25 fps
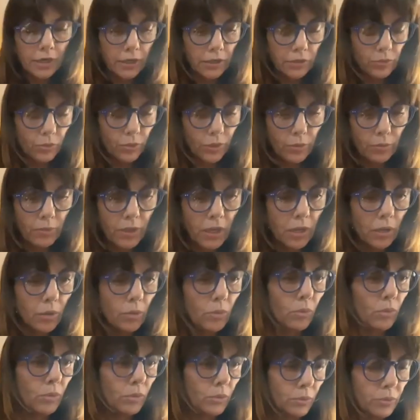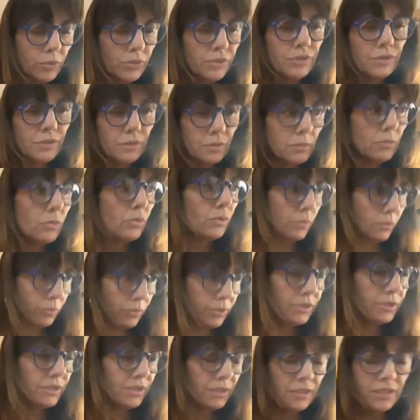with me what
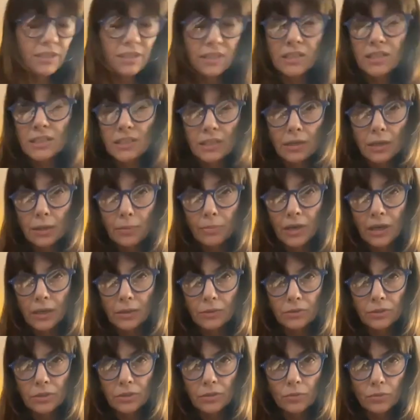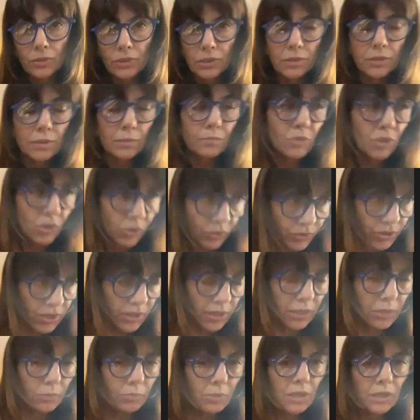is the CD about? What is the music
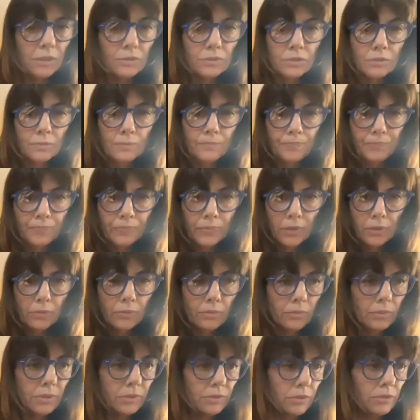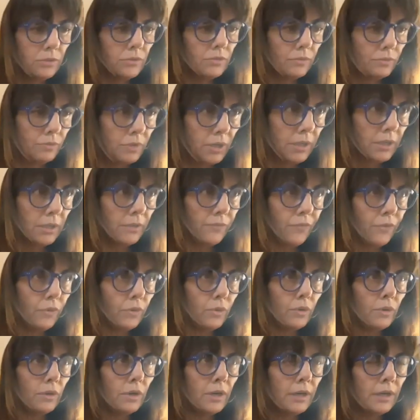about? What did you write
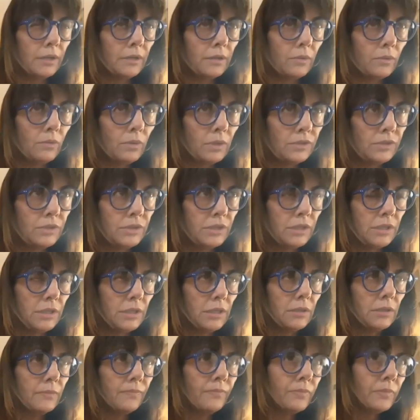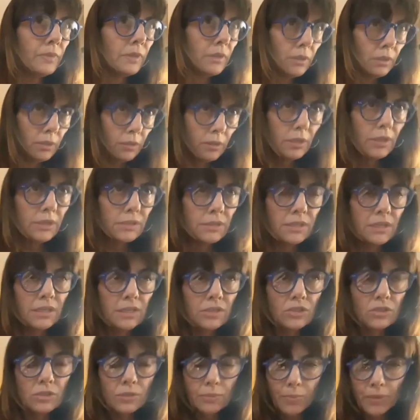for? And once as he
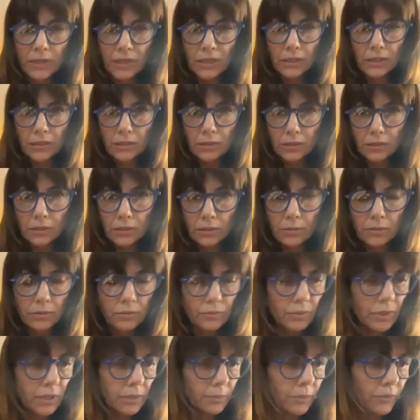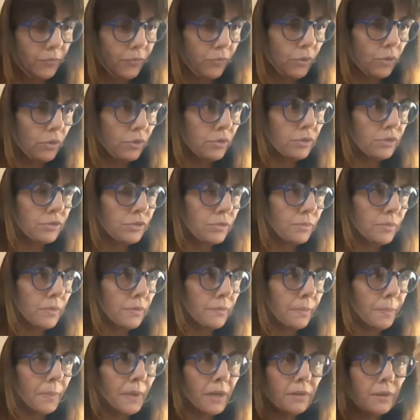explained right before, not to be
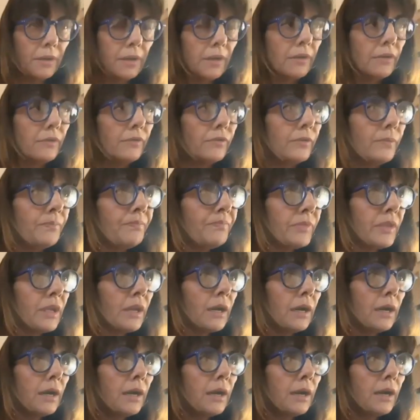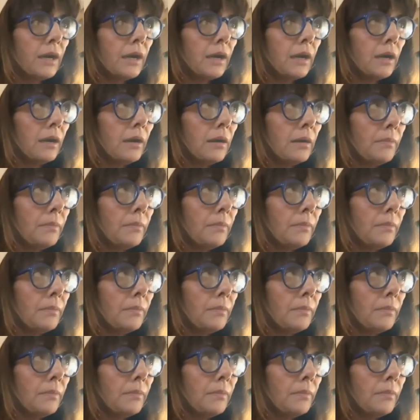repetitive, I